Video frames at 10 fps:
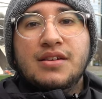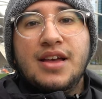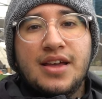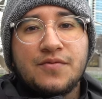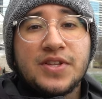
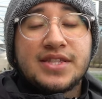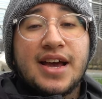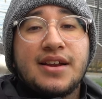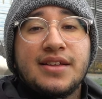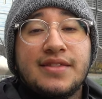And with
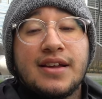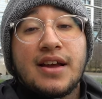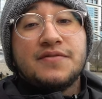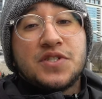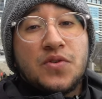that, I think
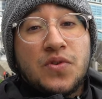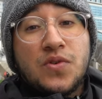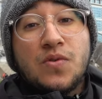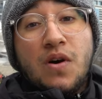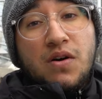I've shown
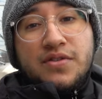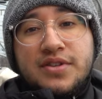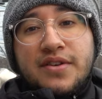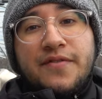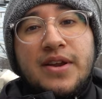you all the
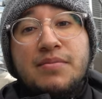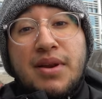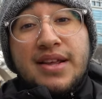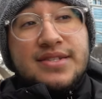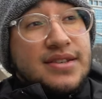different
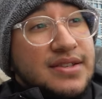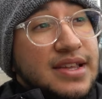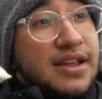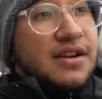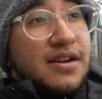places
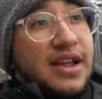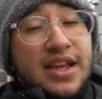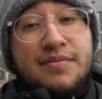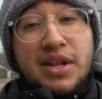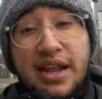here
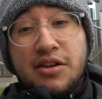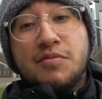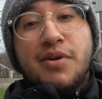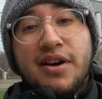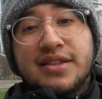in
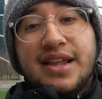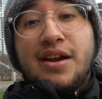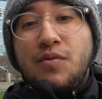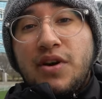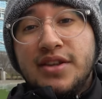Millennium Park that
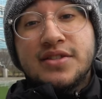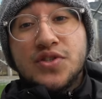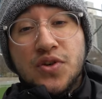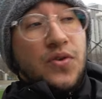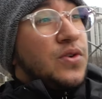I wanted to
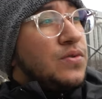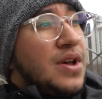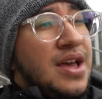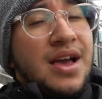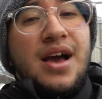show you.
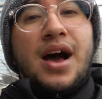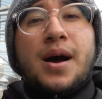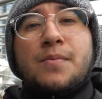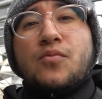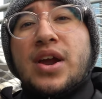
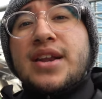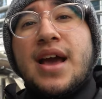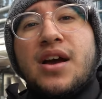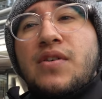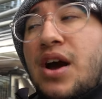Um, right
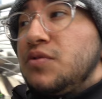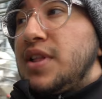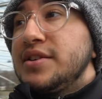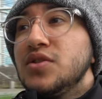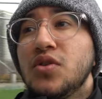now, I would
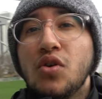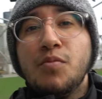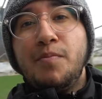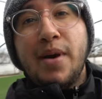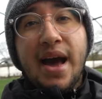like to go
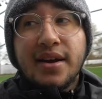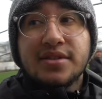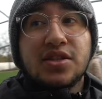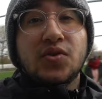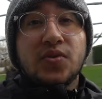back
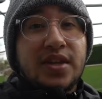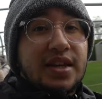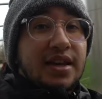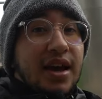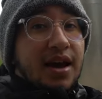to
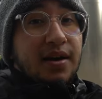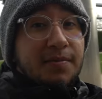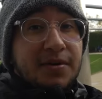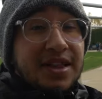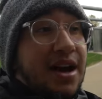the
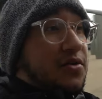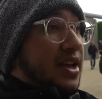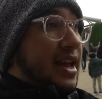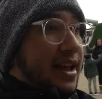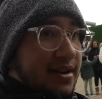um,
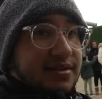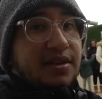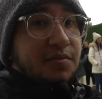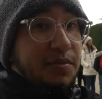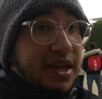Cloud Gate,
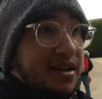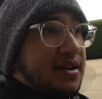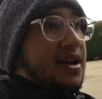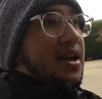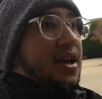the
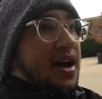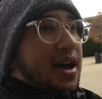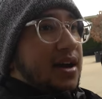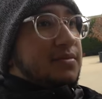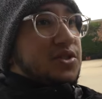Bean,
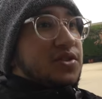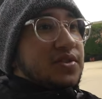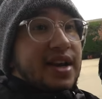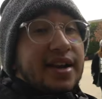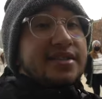um, just so
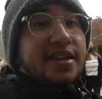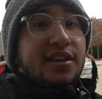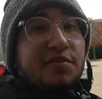that I can say